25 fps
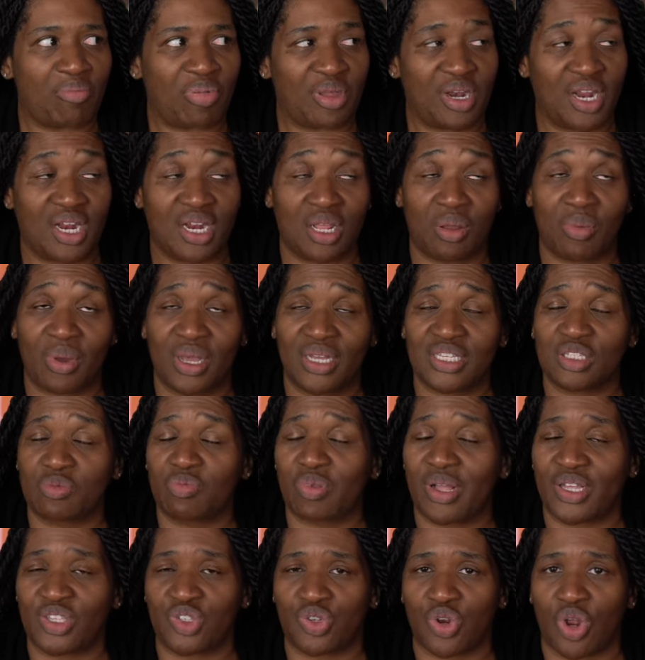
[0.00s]
But anyways,
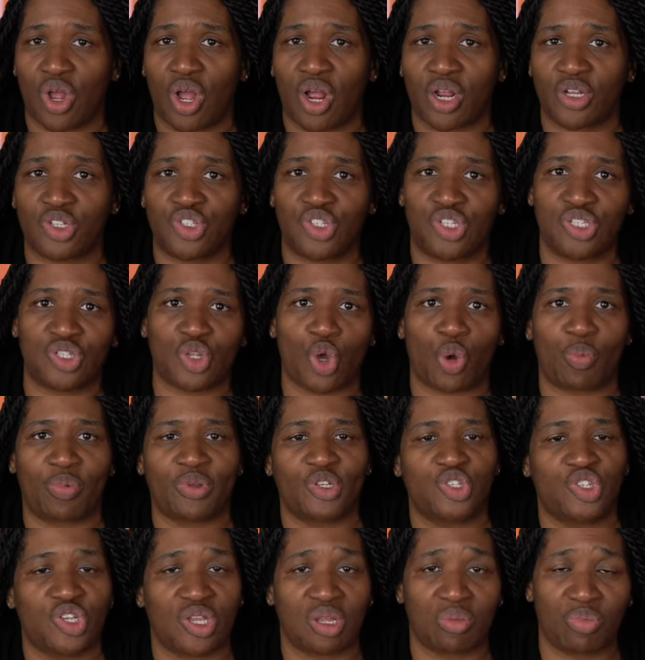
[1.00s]
bless her heart. She's
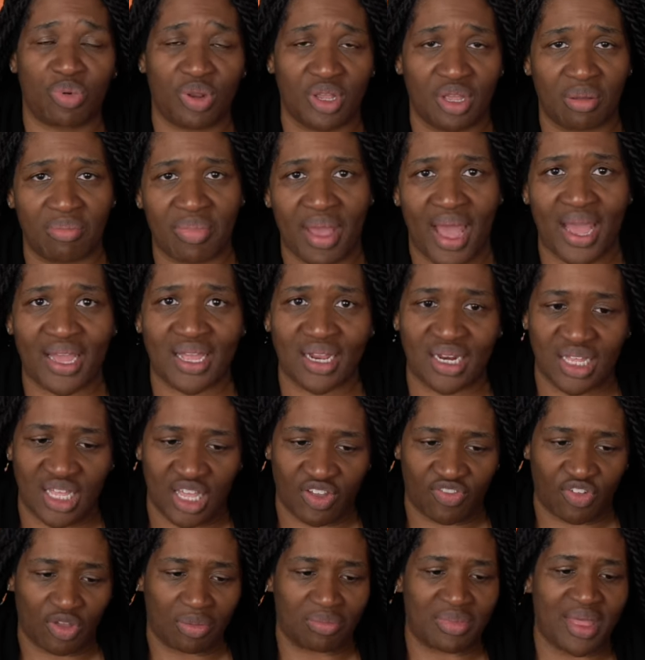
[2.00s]
hoping she can bring him back and
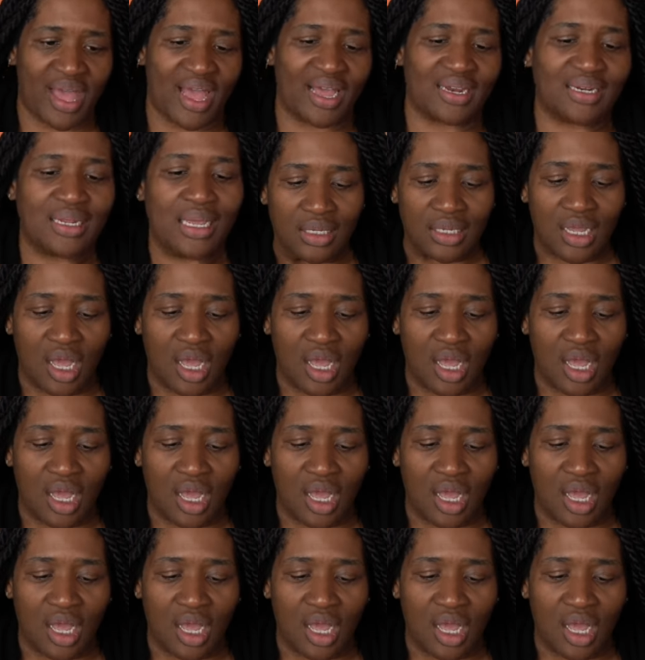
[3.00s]
give him that